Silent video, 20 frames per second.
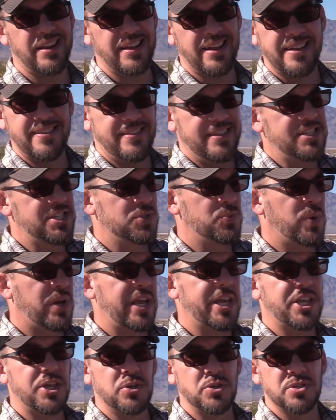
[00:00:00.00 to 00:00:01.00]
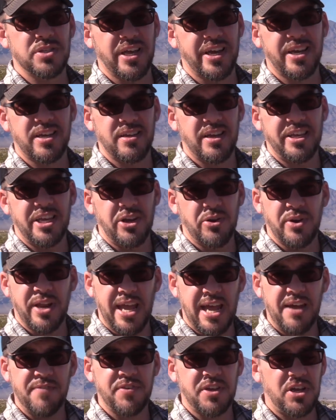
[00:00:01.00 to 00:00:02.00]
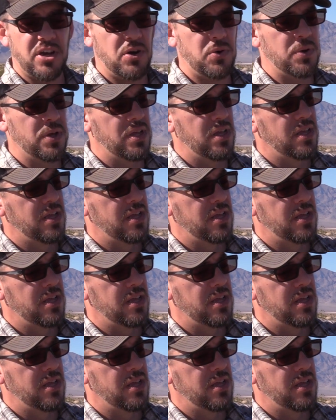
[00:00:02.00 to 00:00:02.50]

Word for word: and this is what I used like a year and a half ago,